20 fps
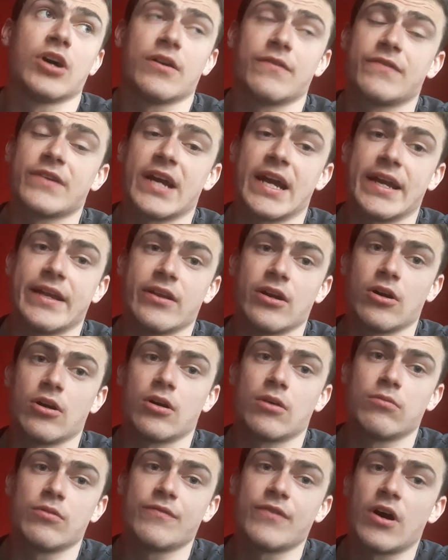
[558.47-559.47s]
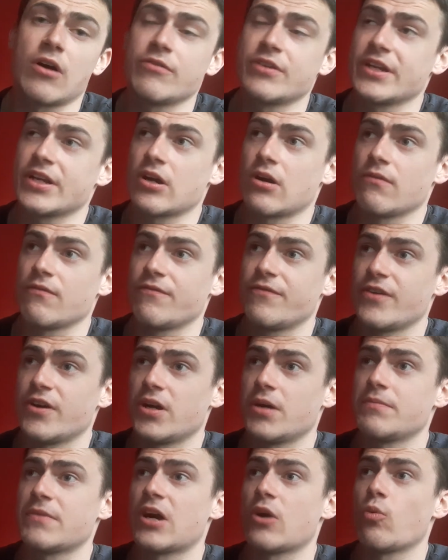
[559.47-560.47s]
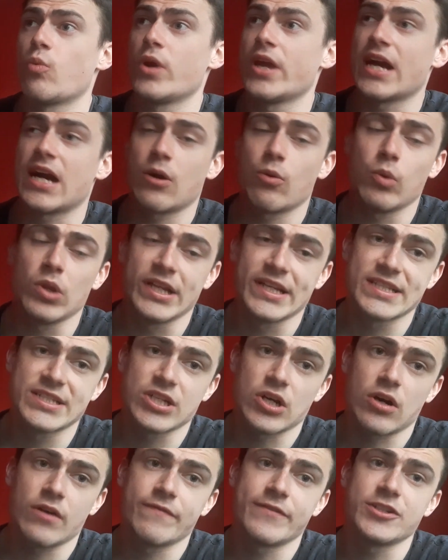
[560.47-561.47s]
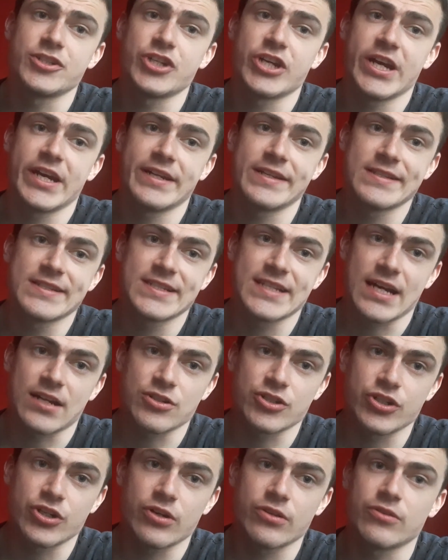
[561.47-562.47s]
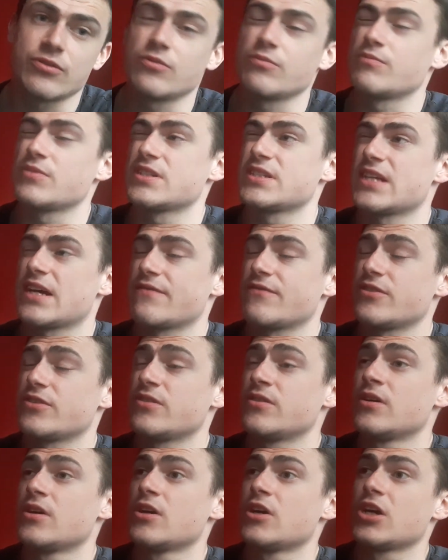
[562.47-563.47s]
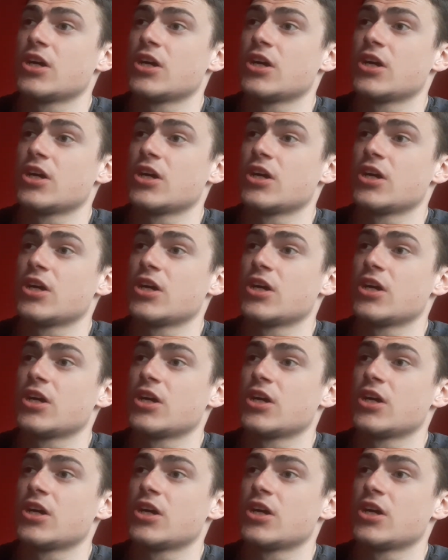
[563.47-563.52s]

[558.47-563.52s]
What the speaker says: forget, you know, we've already confirmed that we are willing to offer Jadon Sancho the number 7